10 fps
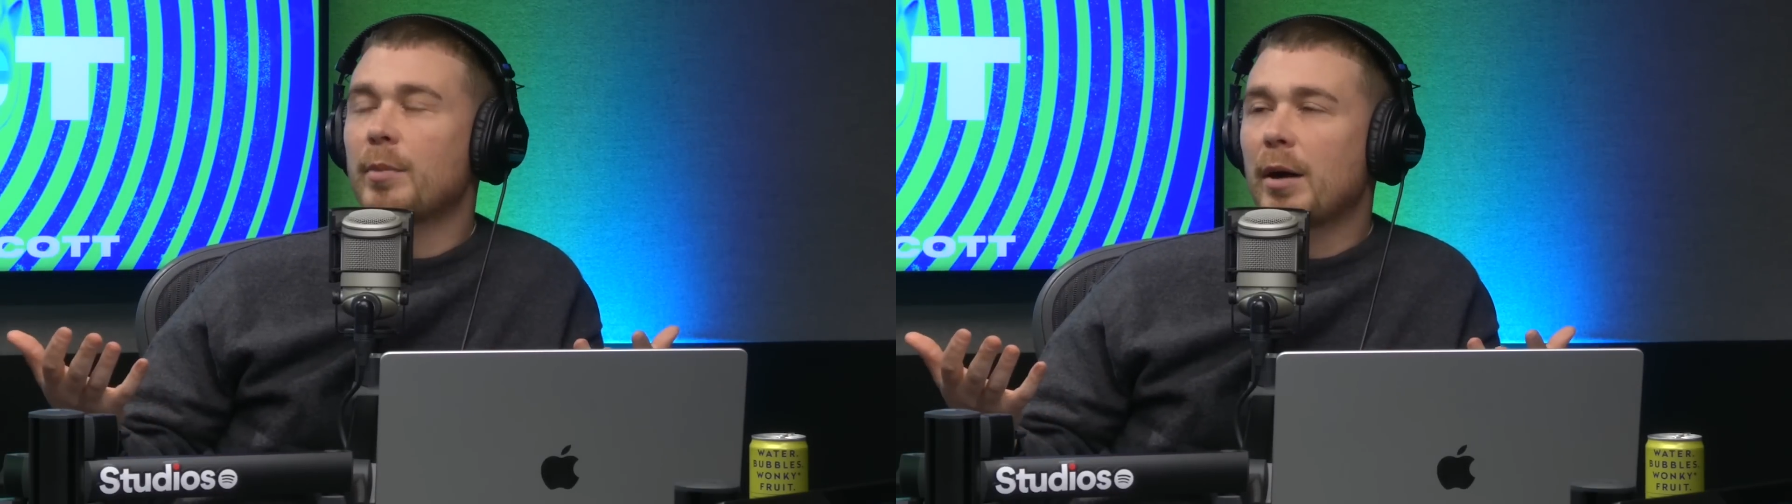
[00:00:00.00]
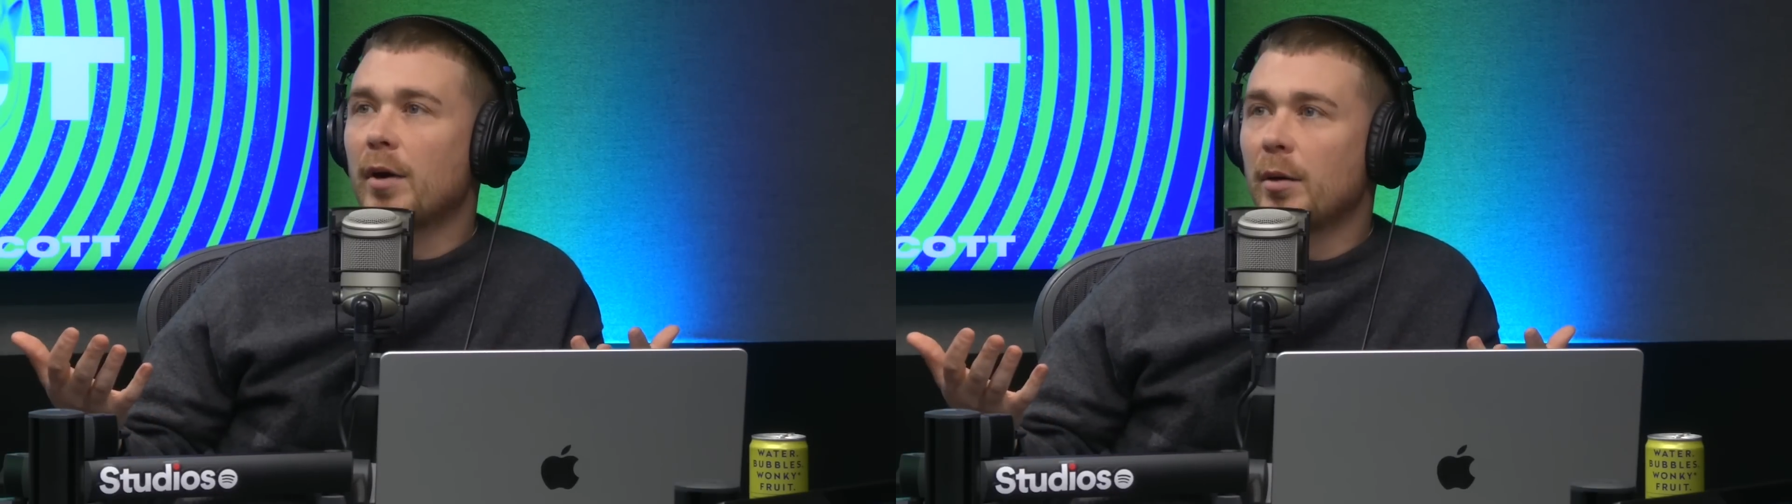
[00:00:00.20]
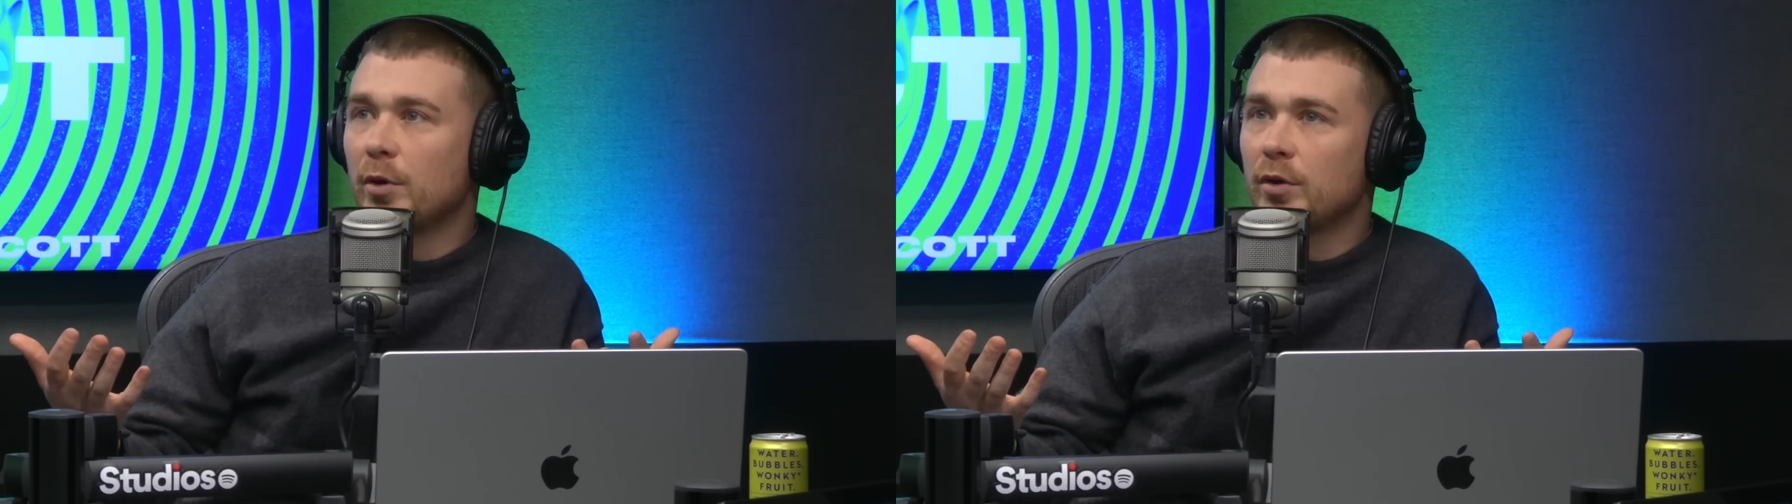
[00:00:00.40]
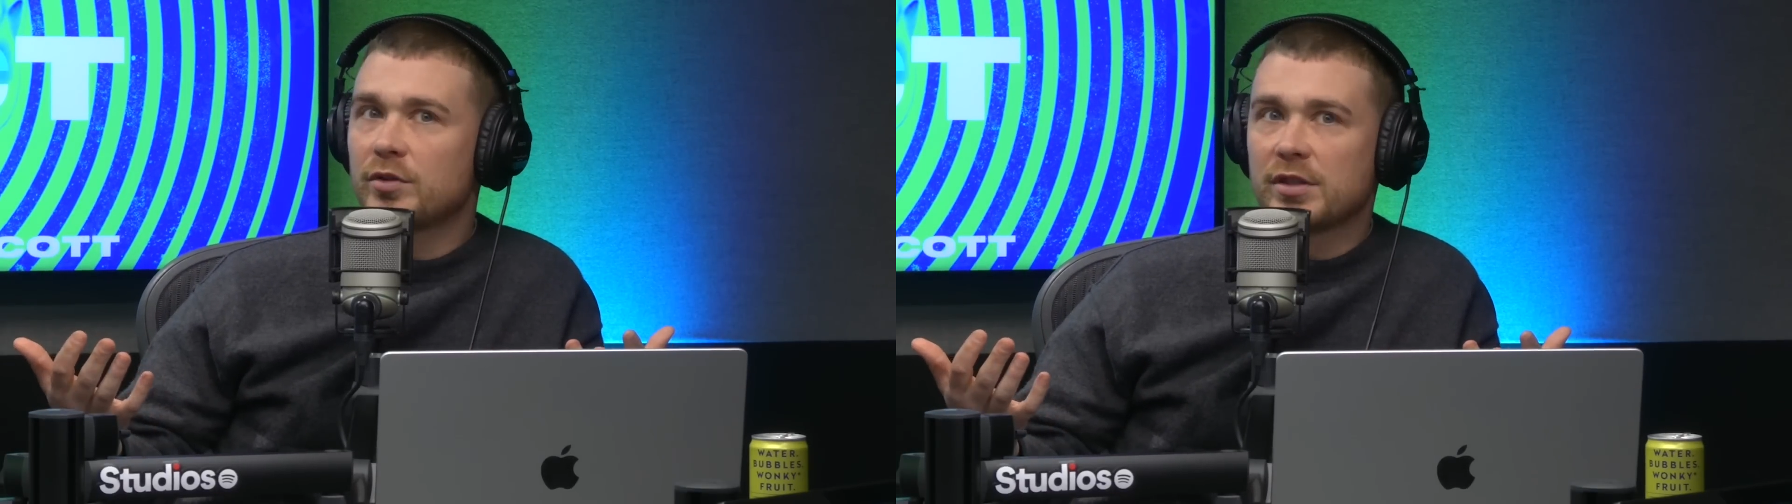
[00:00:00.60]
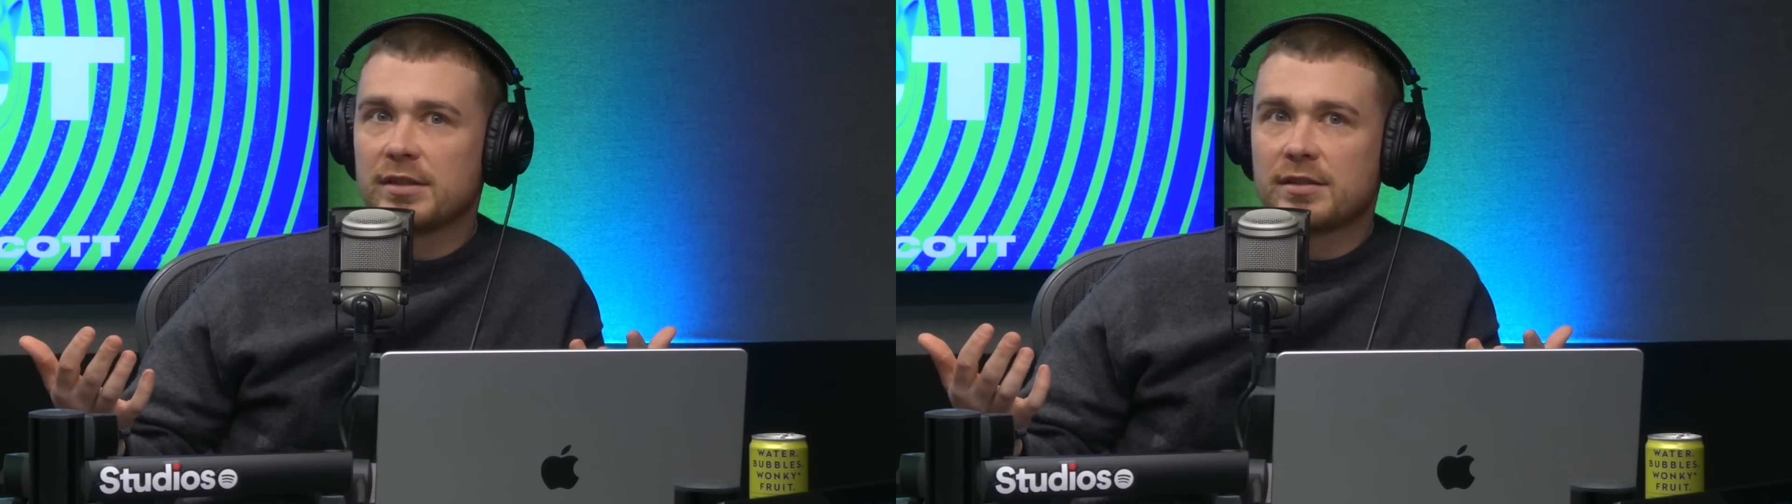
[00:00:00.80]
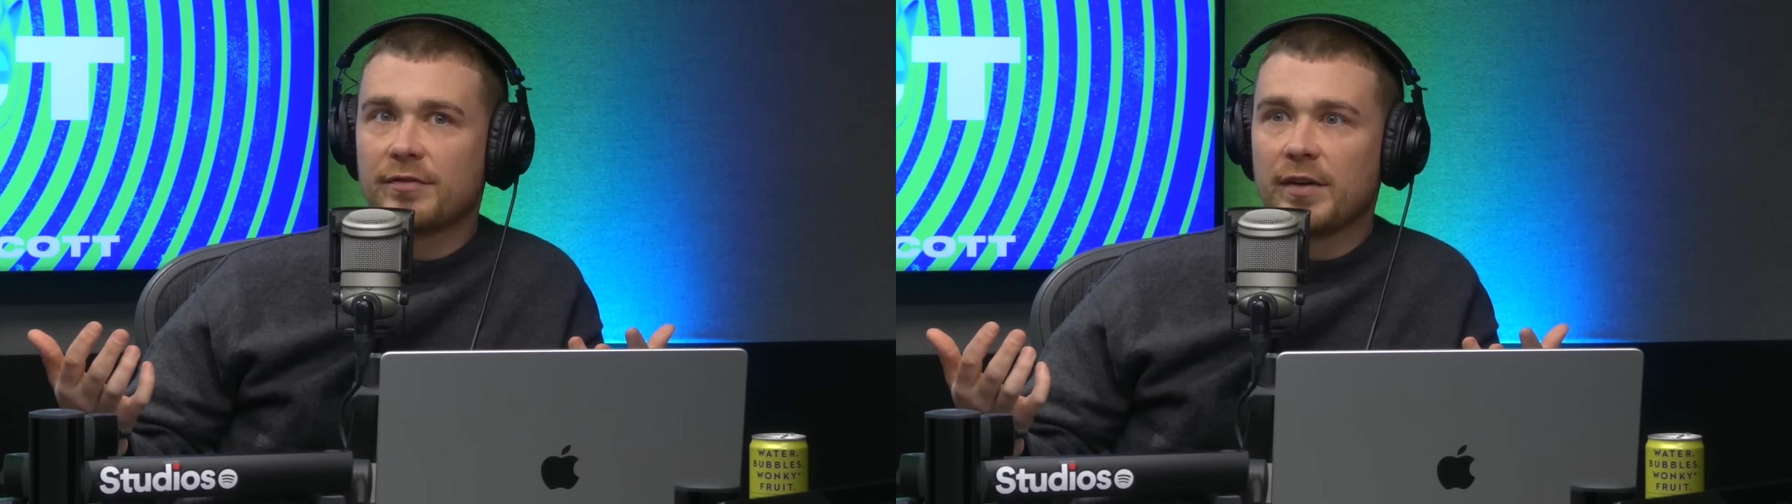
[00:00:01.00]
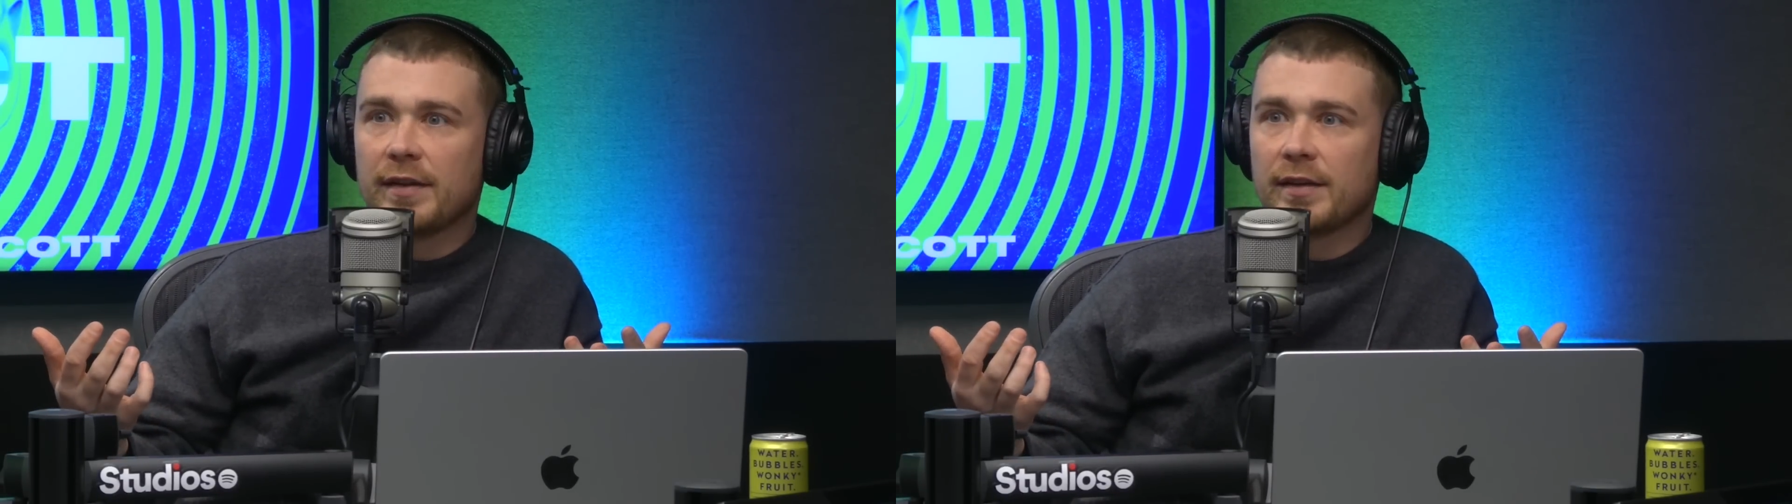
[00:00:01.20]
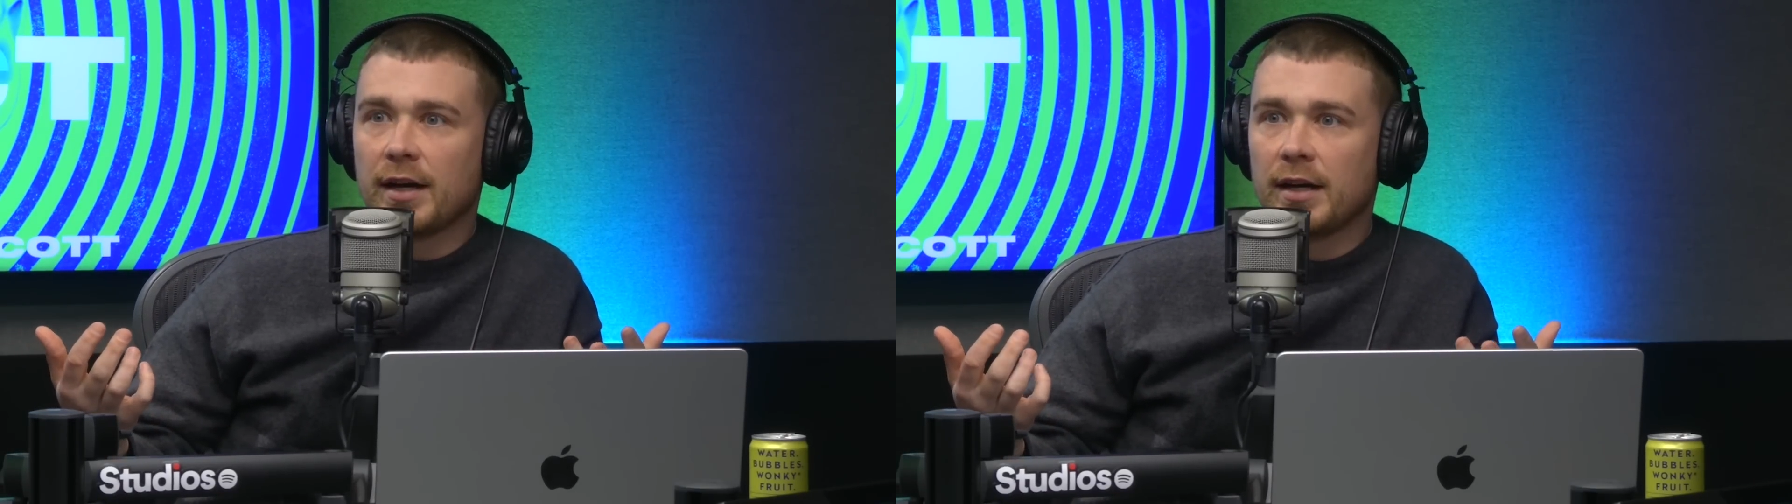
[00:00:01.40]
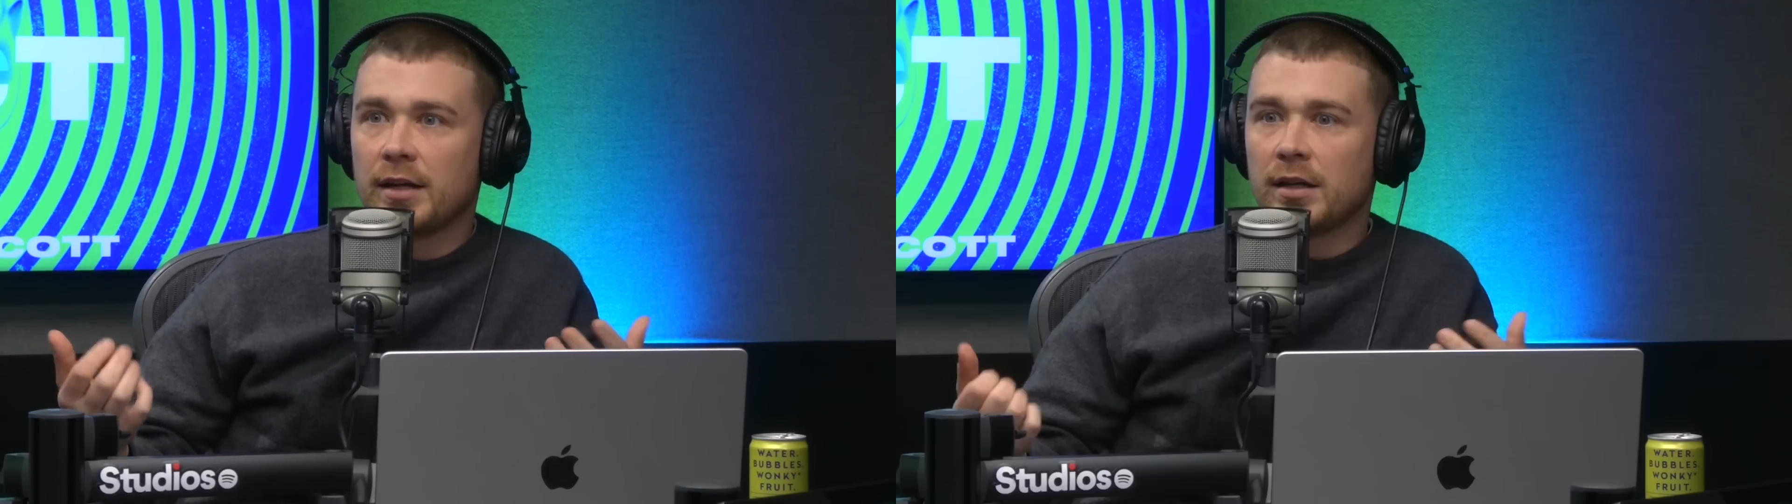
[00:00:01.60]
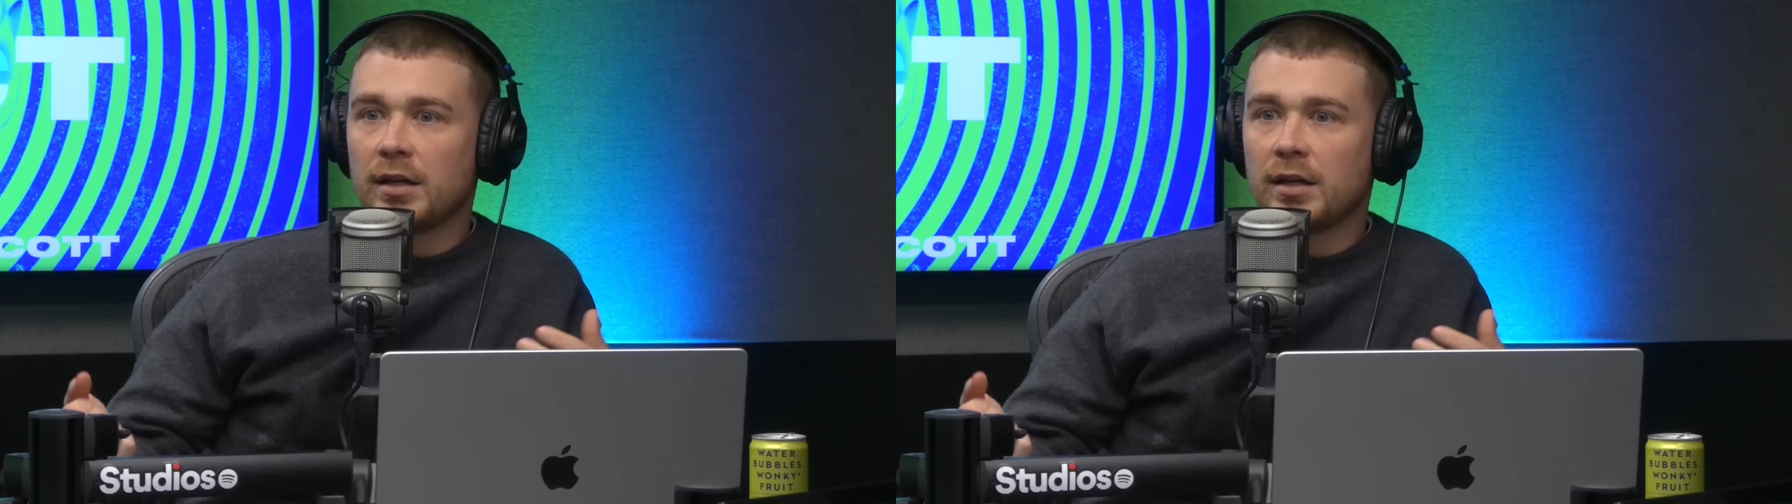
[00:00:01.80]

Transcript: about Marmoush is the fact that,